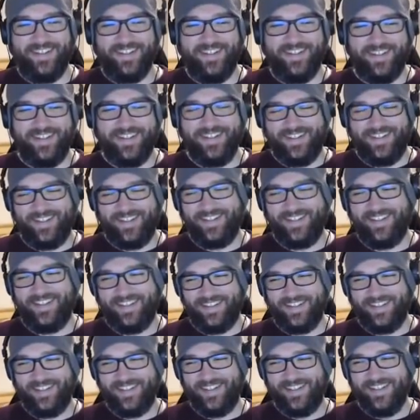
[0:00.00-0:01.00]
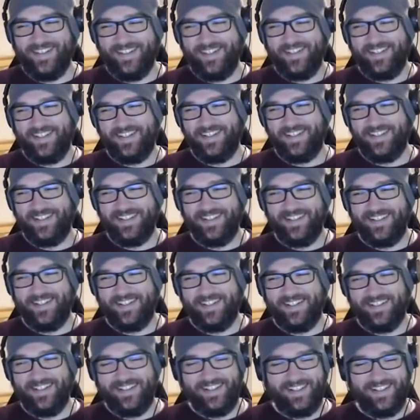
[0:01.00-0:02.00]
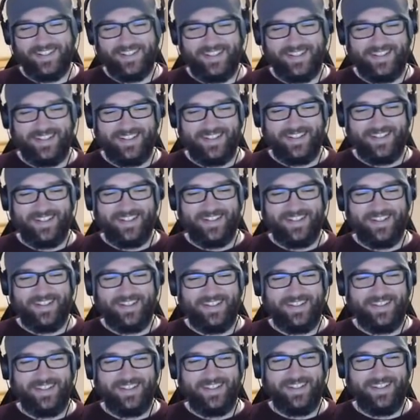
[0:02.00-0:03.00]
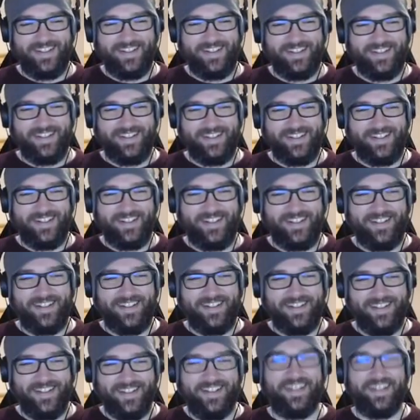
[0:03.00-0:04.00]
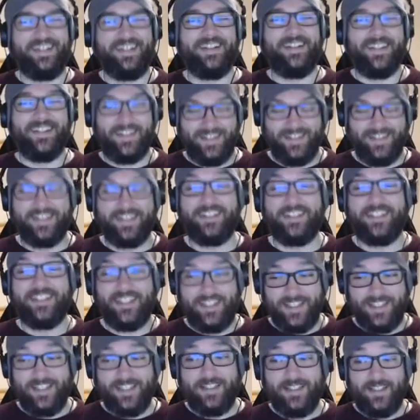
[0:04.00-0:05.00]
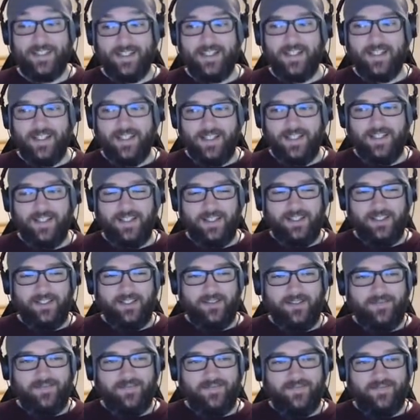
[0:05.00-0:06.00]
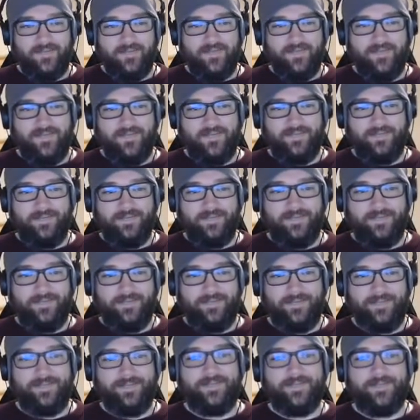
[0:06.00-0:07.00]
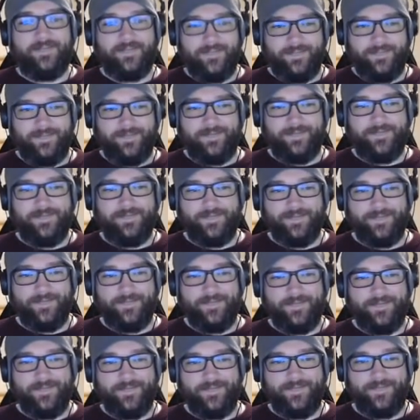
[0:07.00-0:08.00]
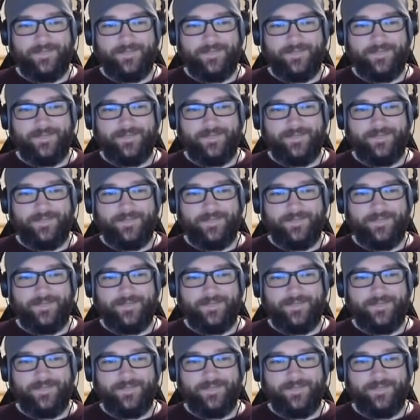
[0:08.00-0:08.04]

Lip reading: [no speech]